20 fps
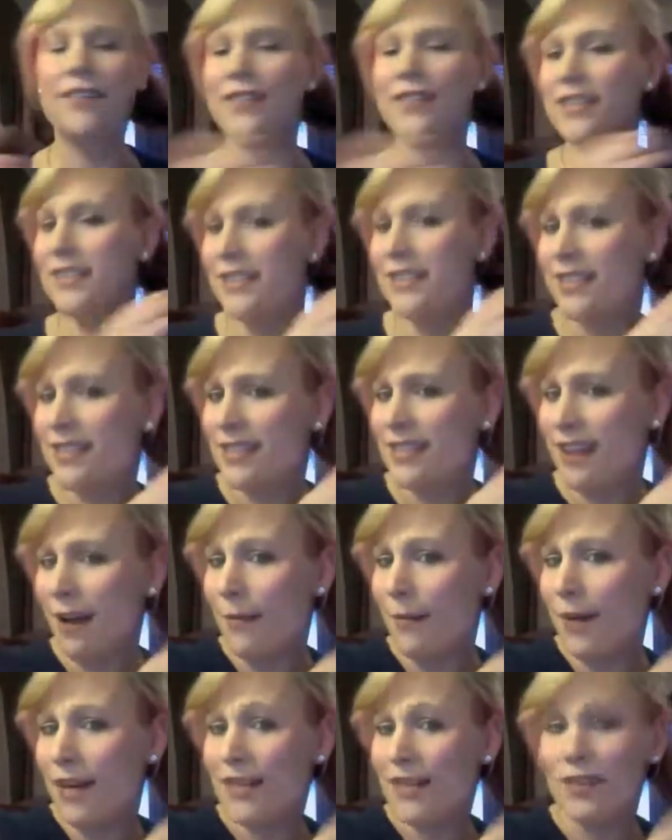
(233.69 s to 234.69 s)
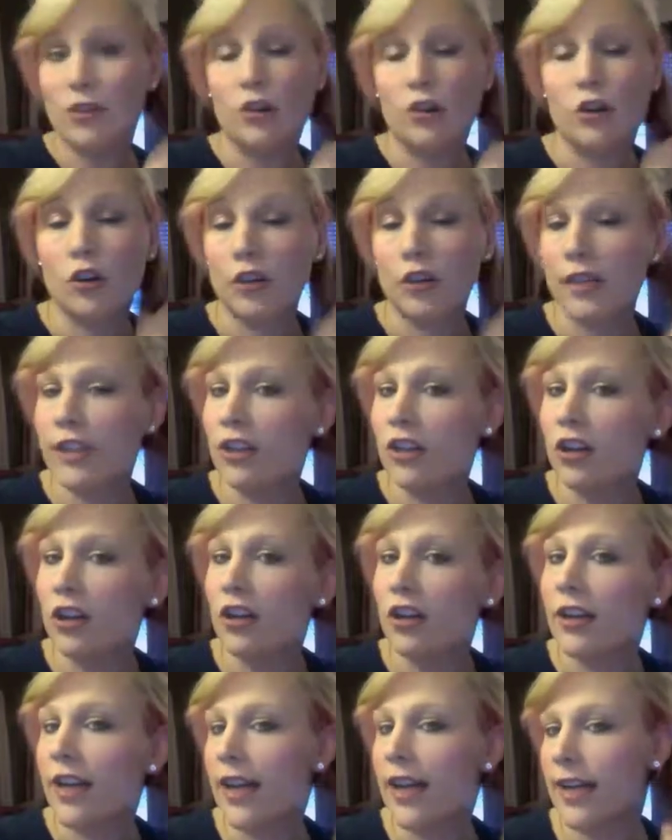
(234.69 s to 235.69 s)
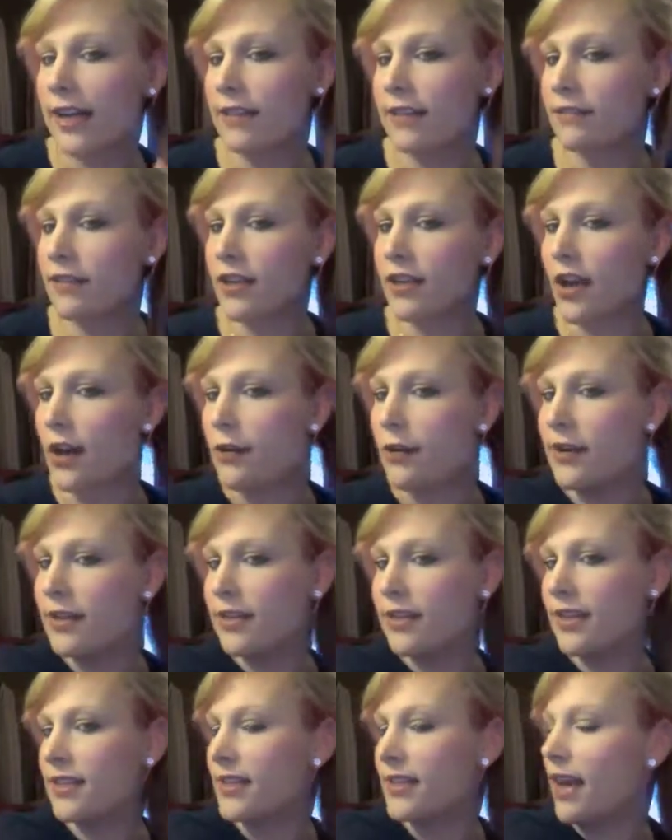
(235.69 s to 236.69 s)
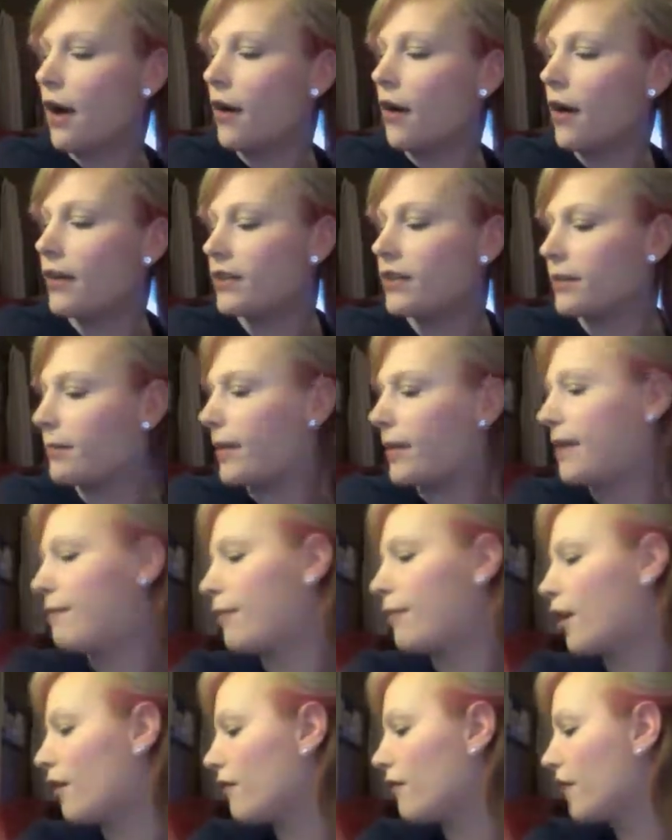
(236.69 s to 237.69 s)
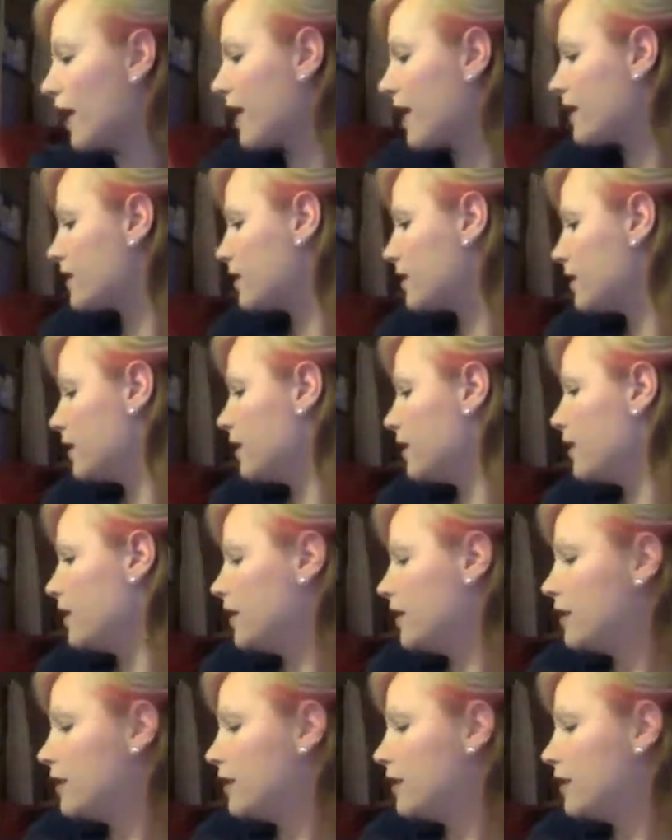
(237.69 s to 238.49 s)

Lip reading: This is, it's a curly look. It doesn't all have to be perfect.